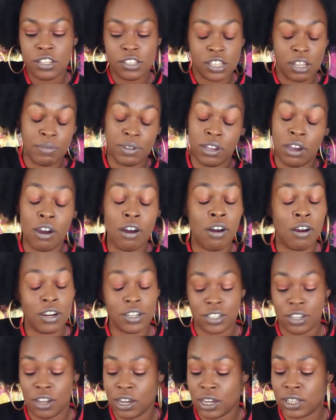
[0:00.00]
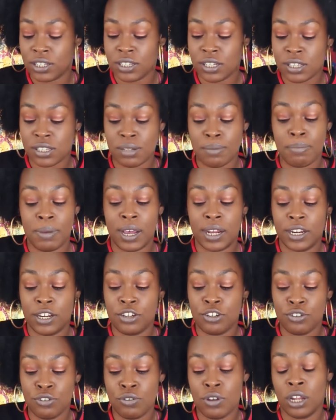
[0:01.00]
Some of y'all are talking to somebody
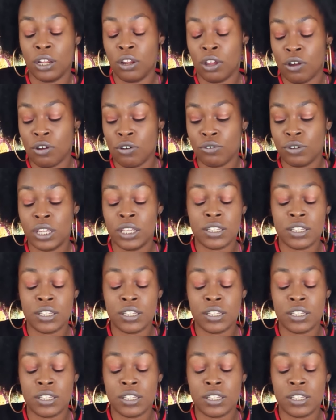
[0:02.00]
new alone.